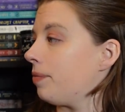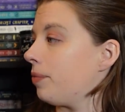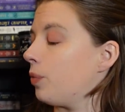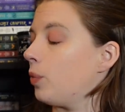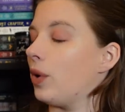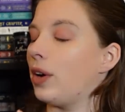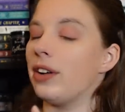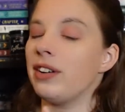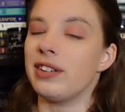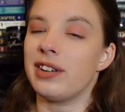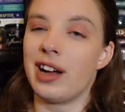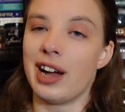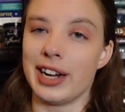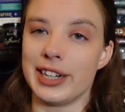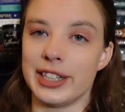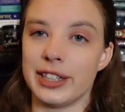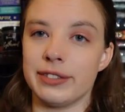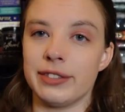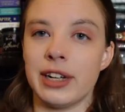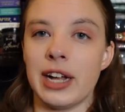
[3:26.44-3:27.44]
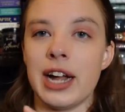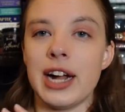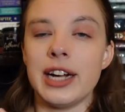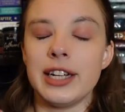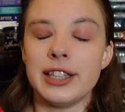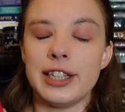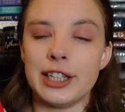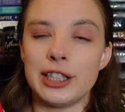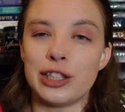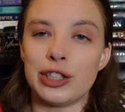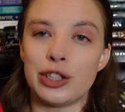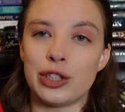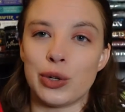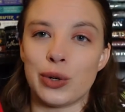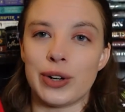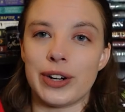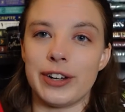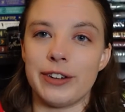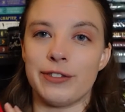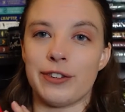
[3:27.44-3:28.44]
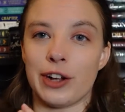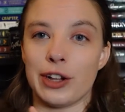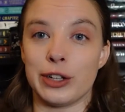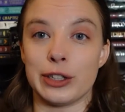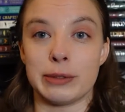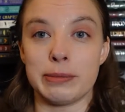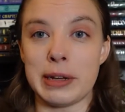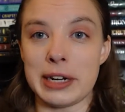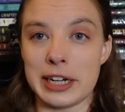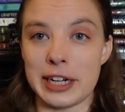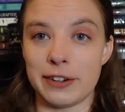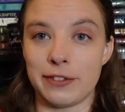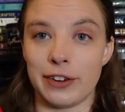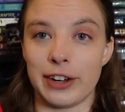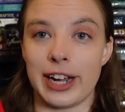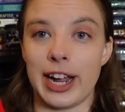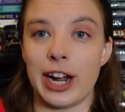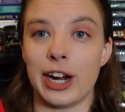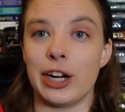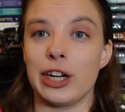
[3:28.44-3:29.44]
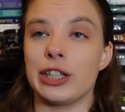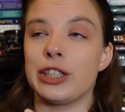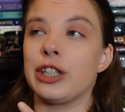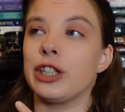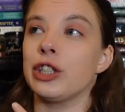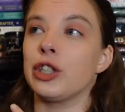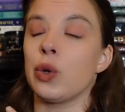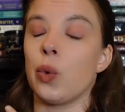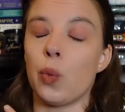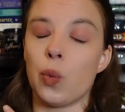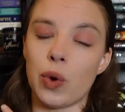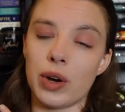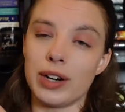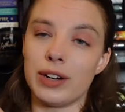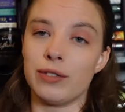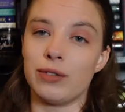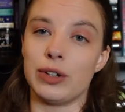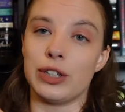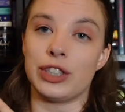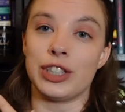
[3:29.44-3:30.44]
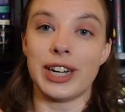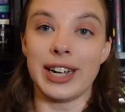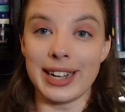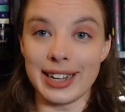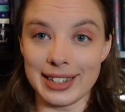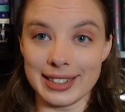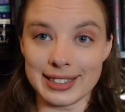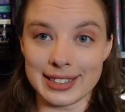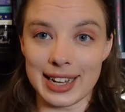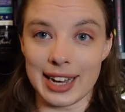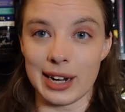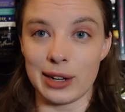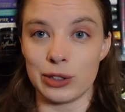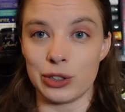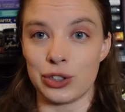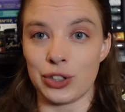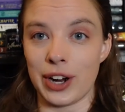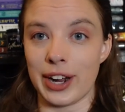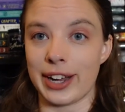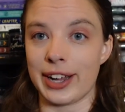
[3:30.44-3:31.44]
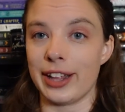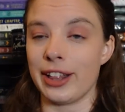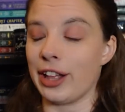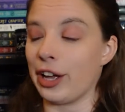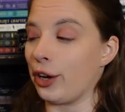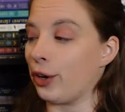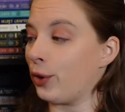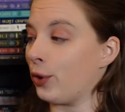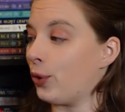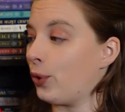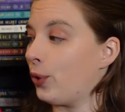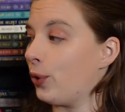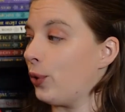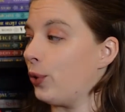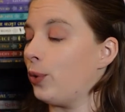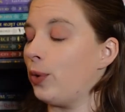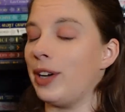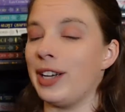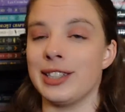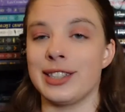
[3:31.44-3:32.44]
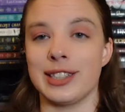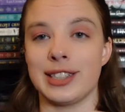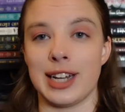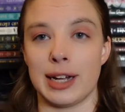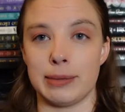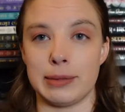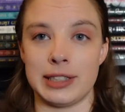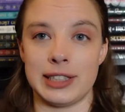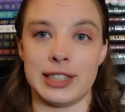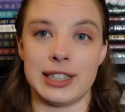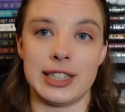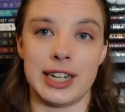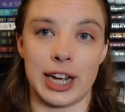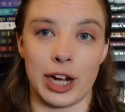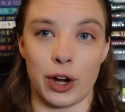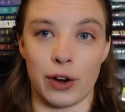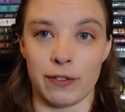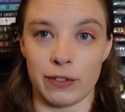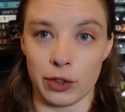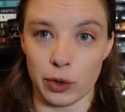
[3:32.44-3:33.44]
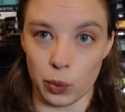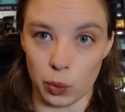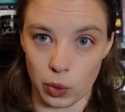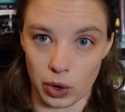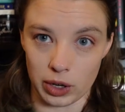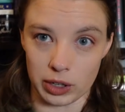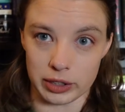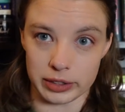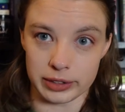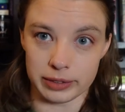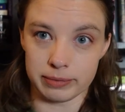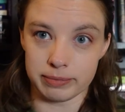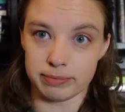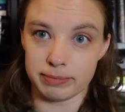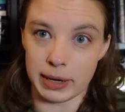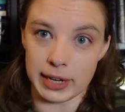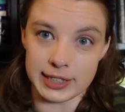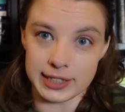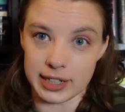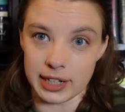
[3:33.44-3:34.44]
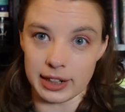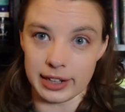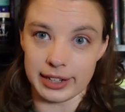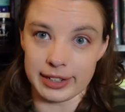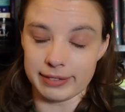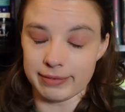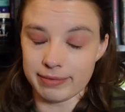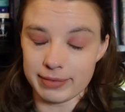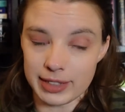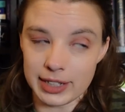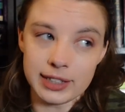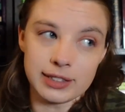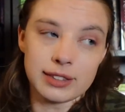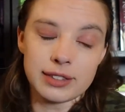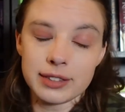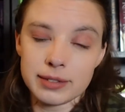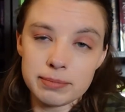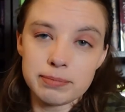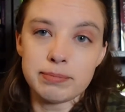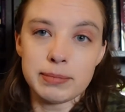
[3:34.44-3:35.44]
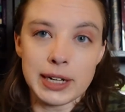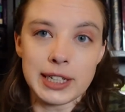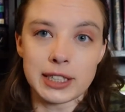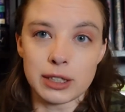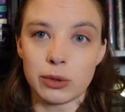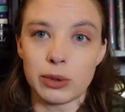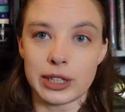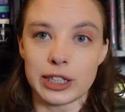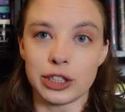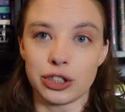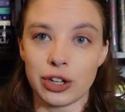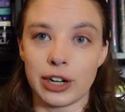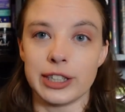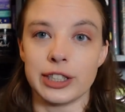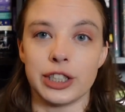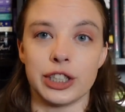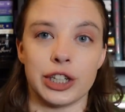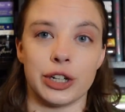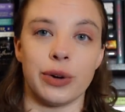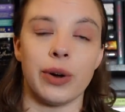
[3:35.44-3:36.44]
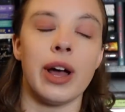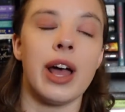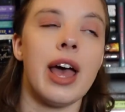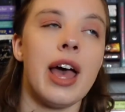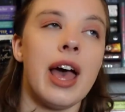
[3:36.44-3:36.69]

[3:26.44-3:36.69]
Well, kind of. This story follows many different characters, one of which is Count Dracula, who is attempting to take over the world, basically, is basically what he's trying to do.